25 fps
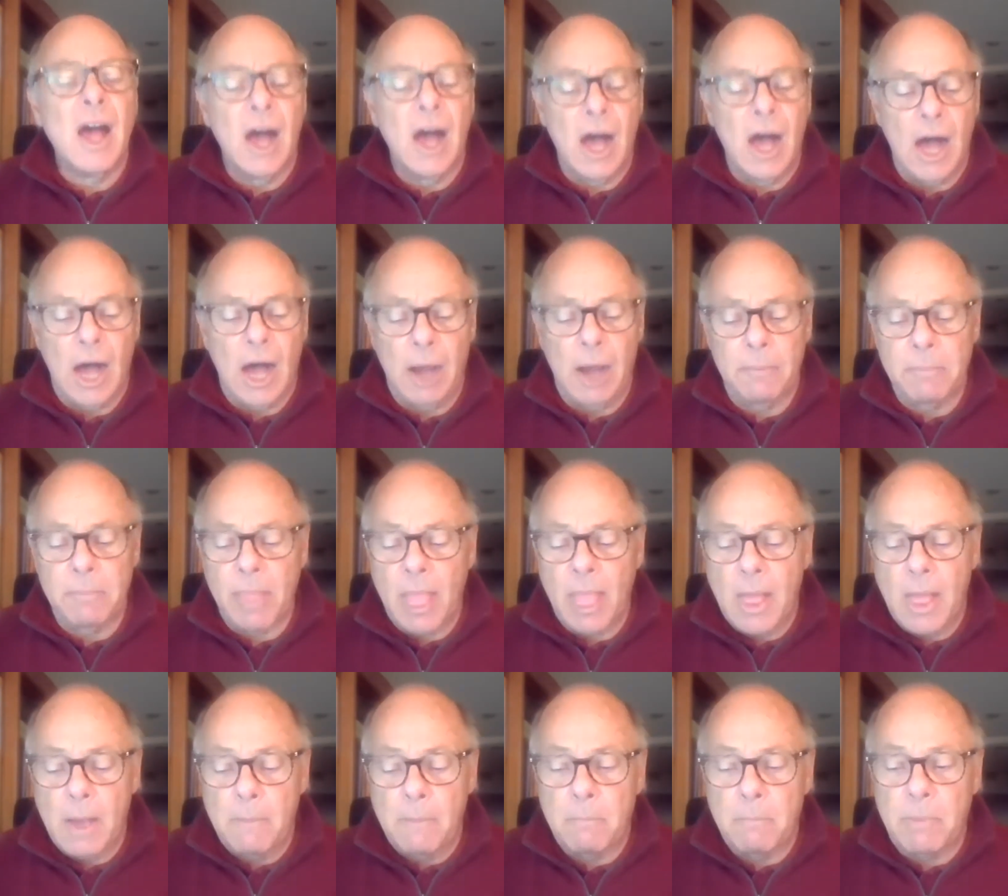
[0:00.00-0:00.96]

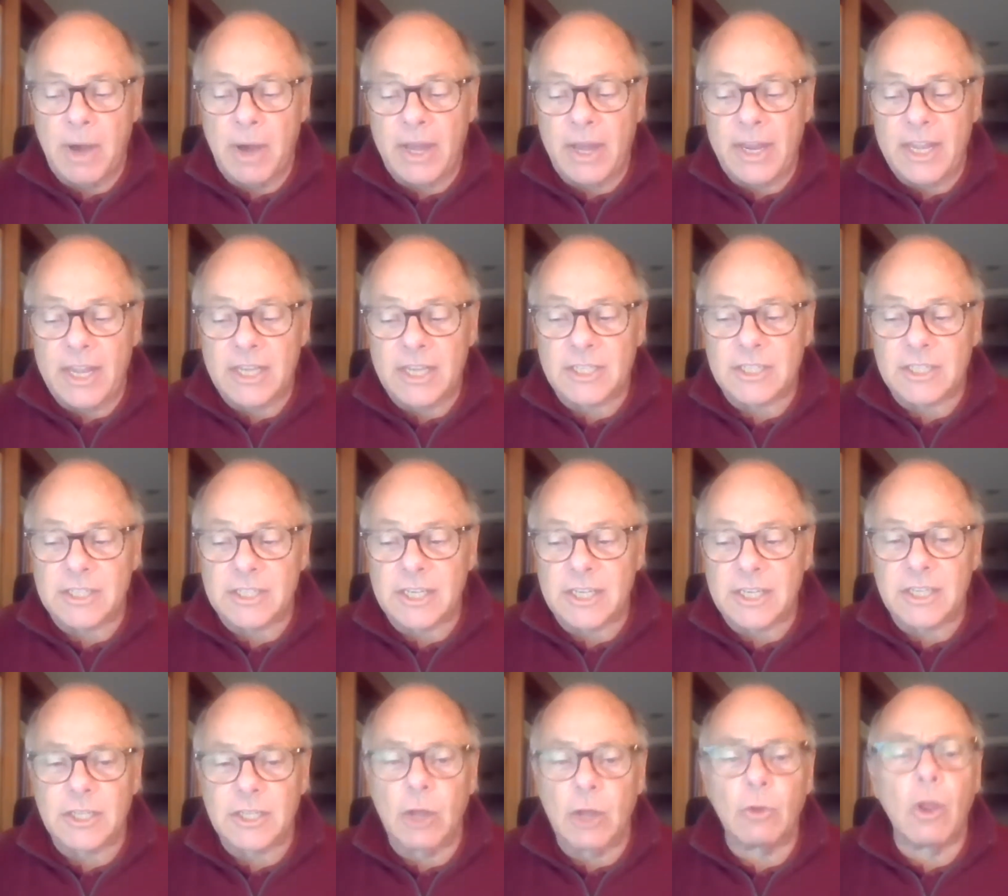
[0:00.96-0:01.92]
but
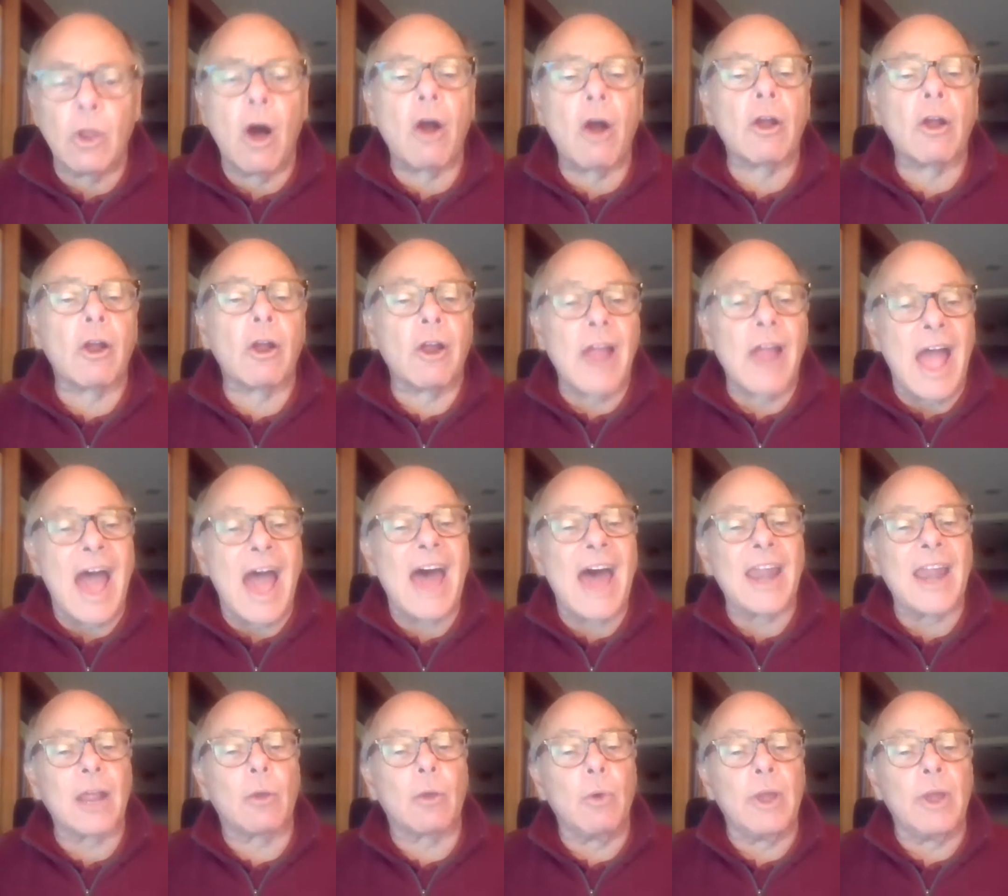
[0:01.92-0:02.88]
is no longer
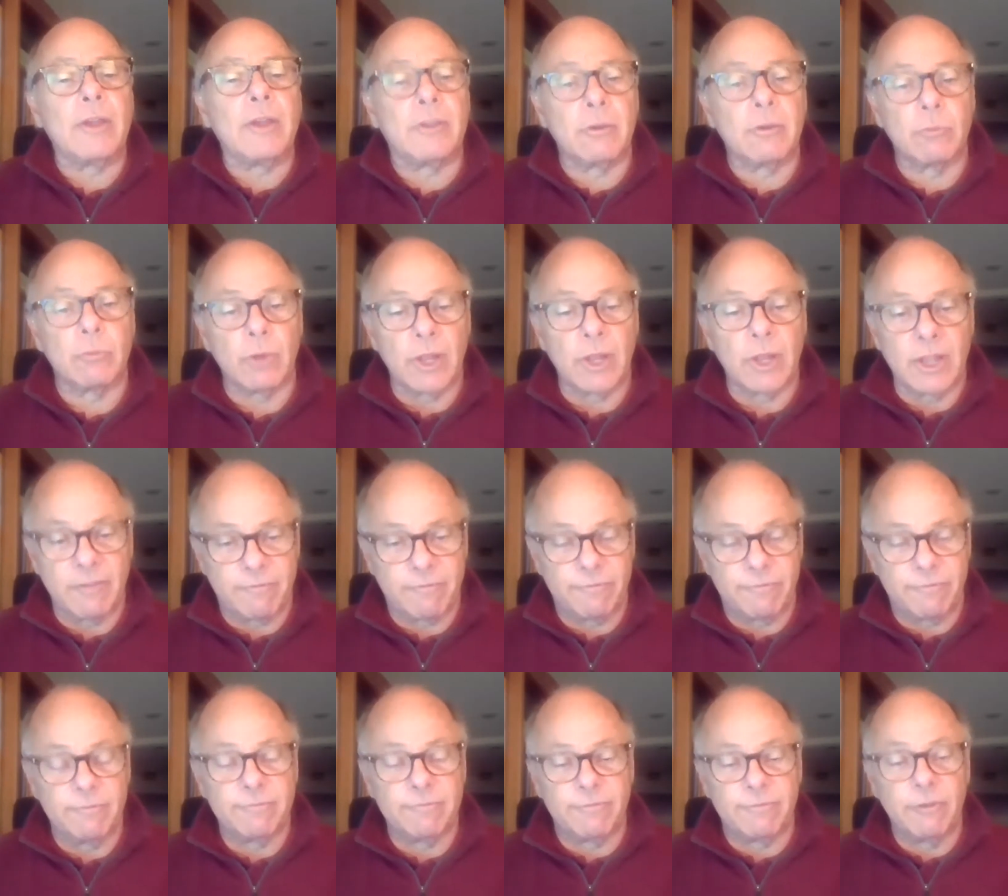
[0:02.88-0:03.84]
adequate to really
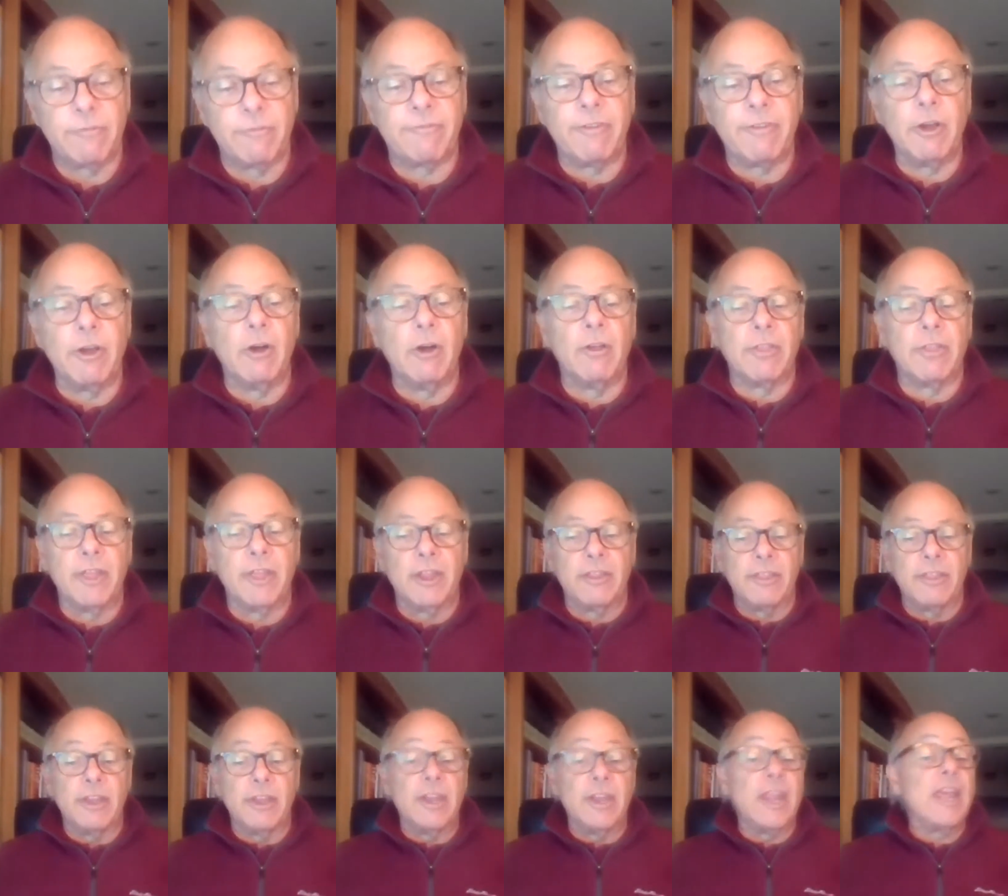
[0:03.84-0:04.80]
fulfill
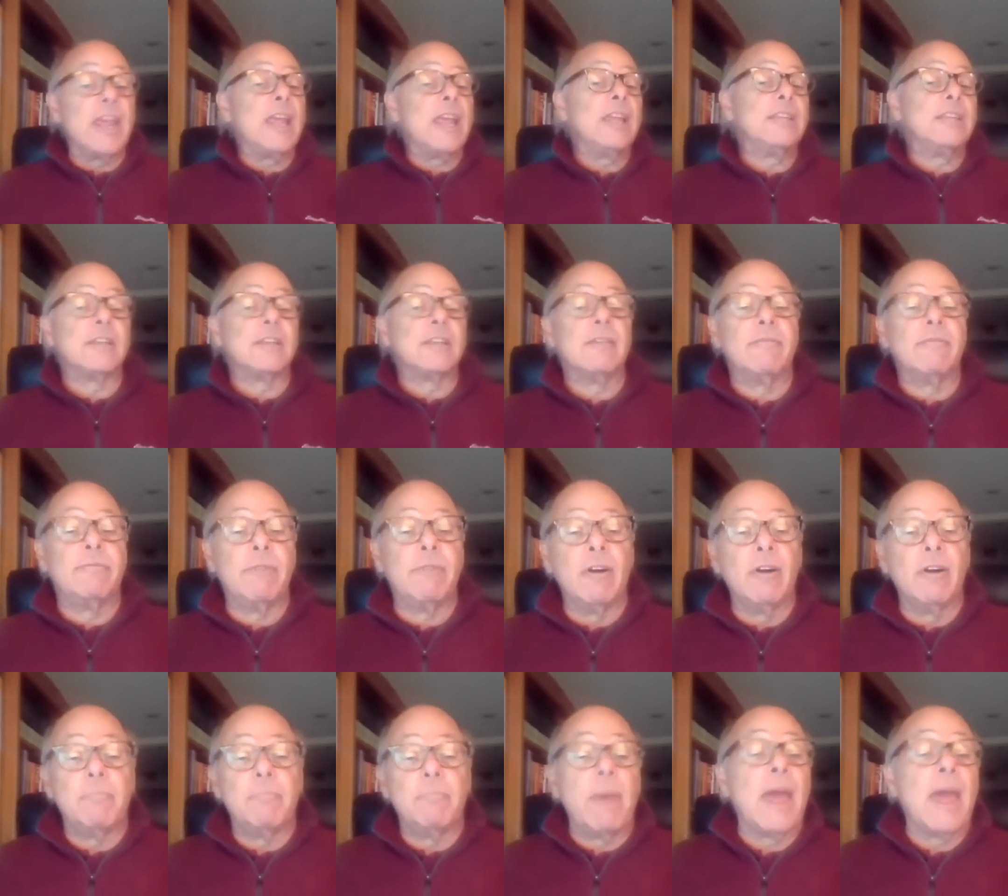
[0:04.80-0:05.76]
the needs
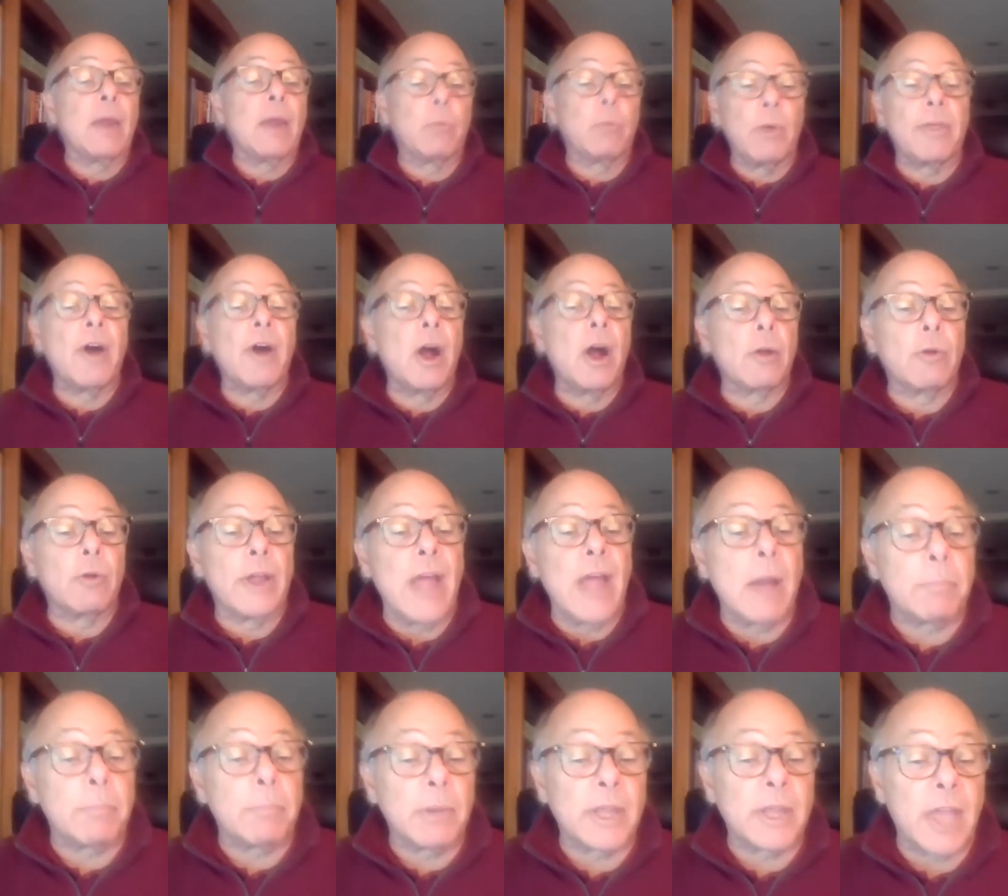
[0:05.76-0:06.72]
of bandwidth hungry
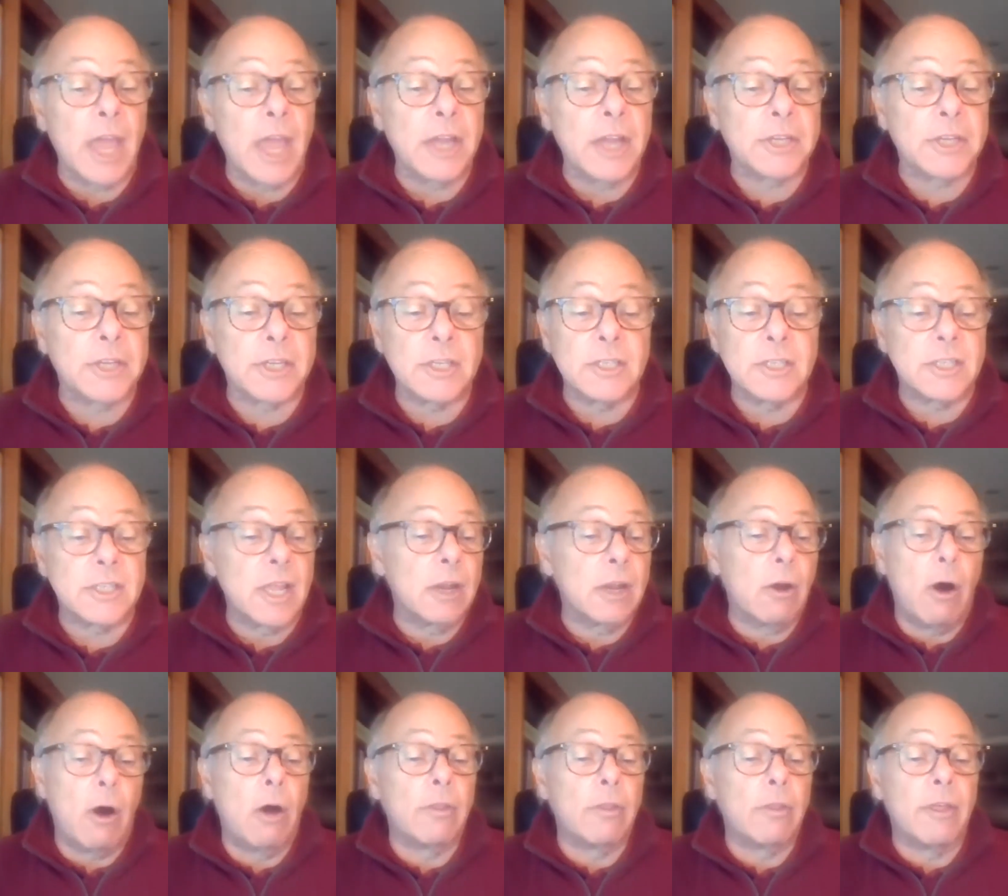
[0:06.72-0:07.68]
applications that
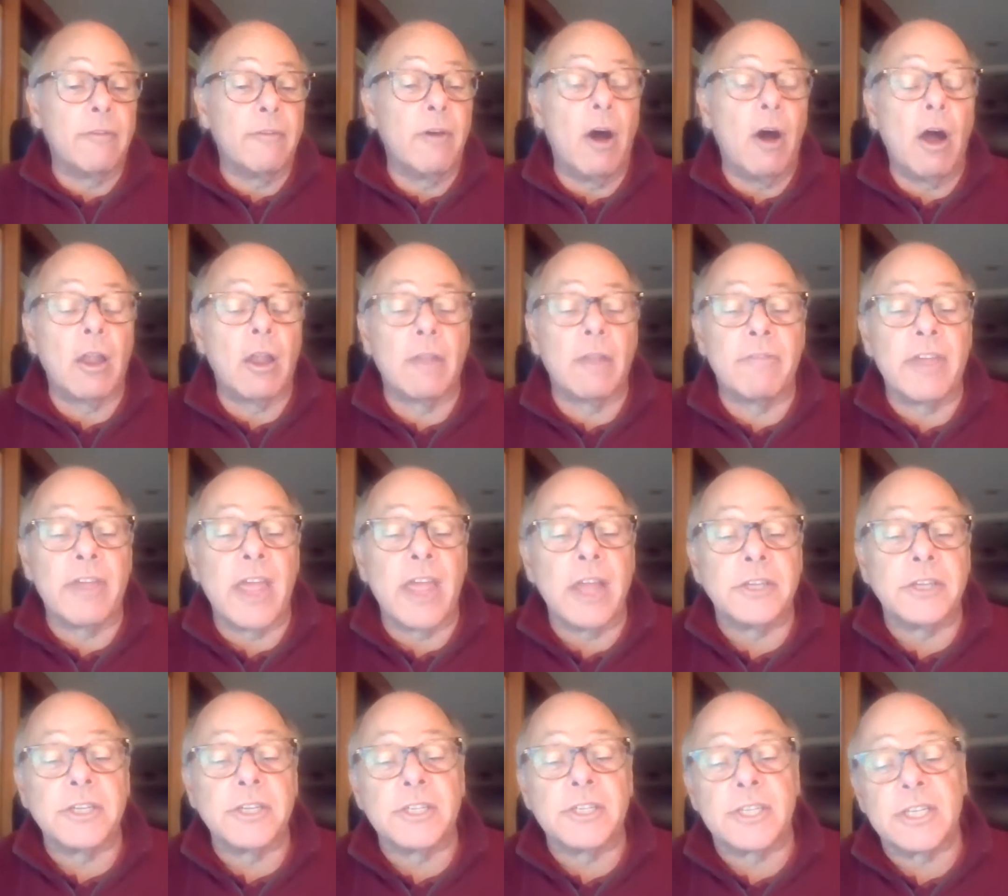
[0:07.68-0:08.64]
all of the
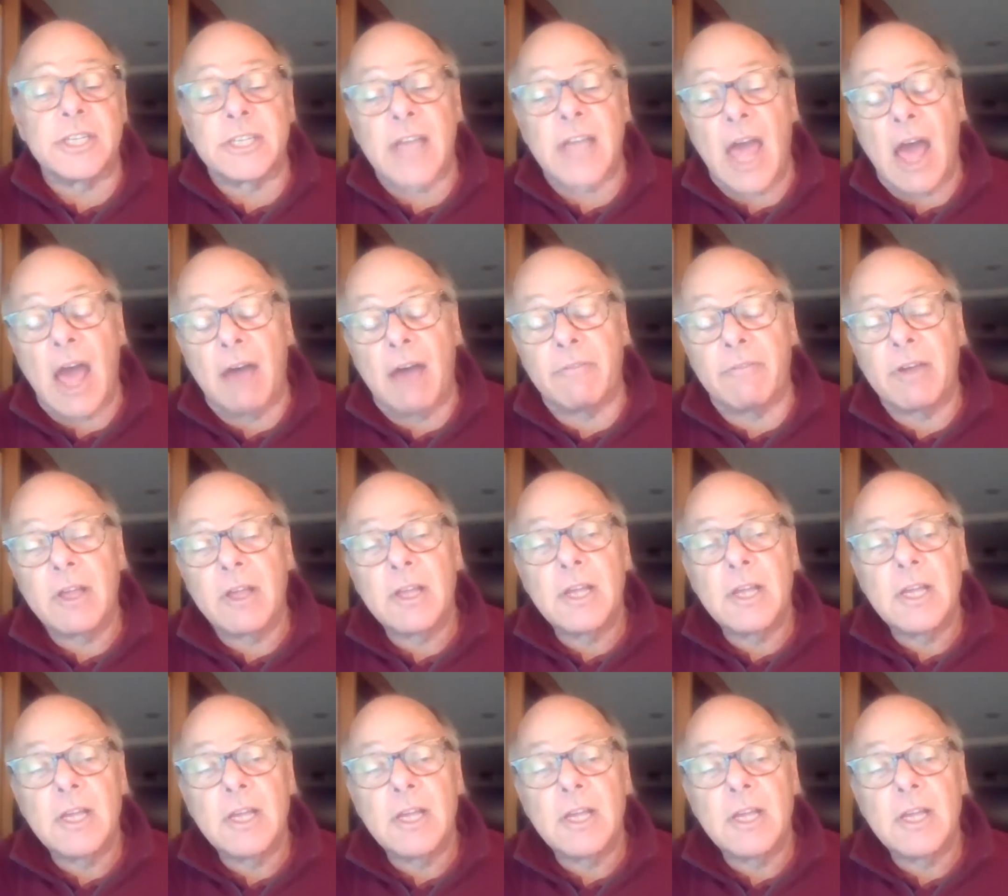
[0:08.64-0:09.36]
agencies have.